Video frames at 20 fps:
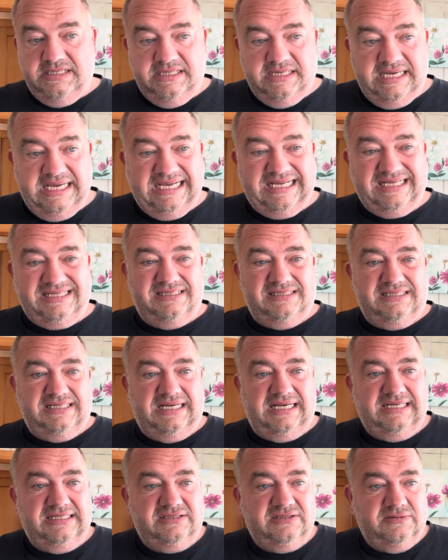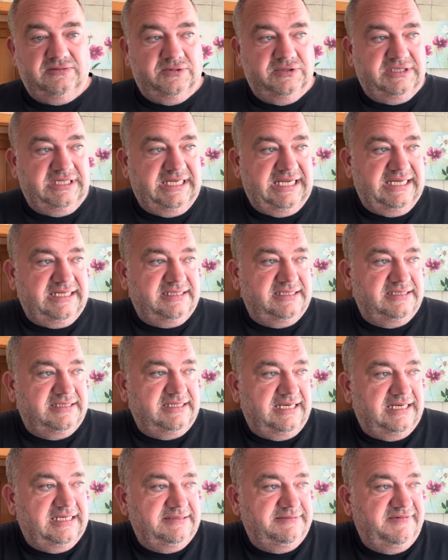Exercise, someone said
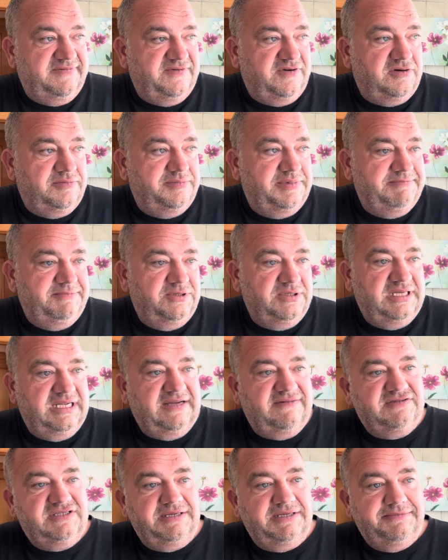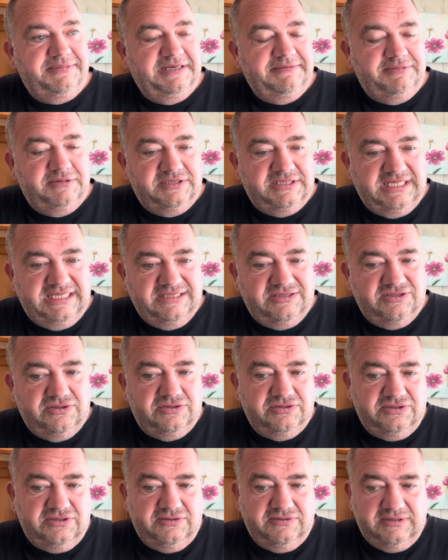exercise before bed, but then I've seen people say
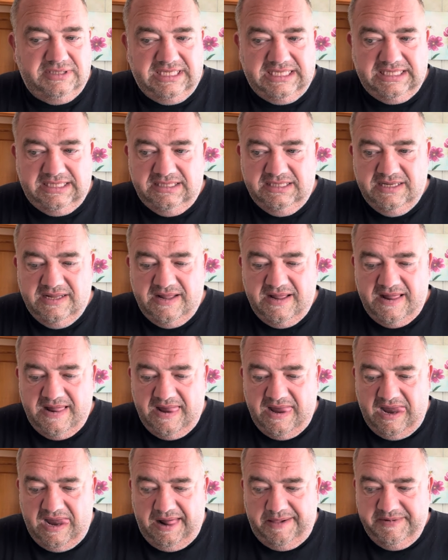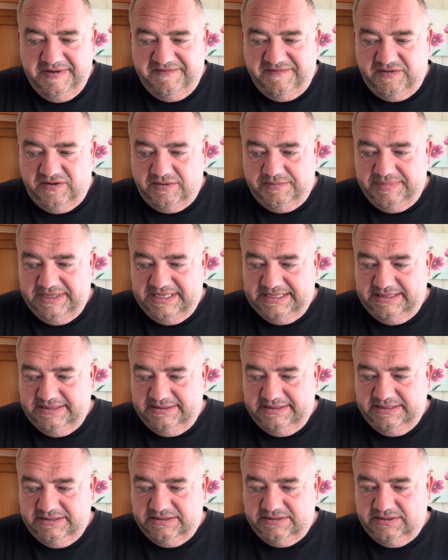don't do that before bed.
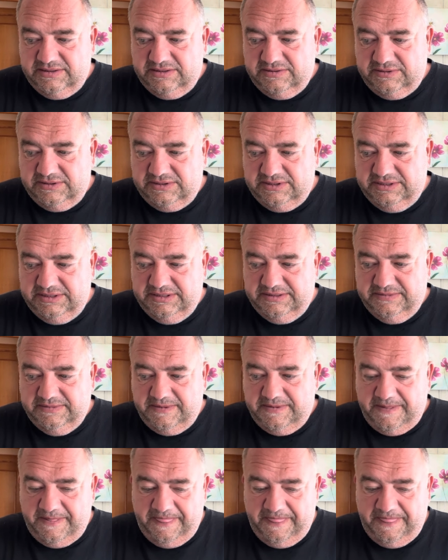You just don't know what to do.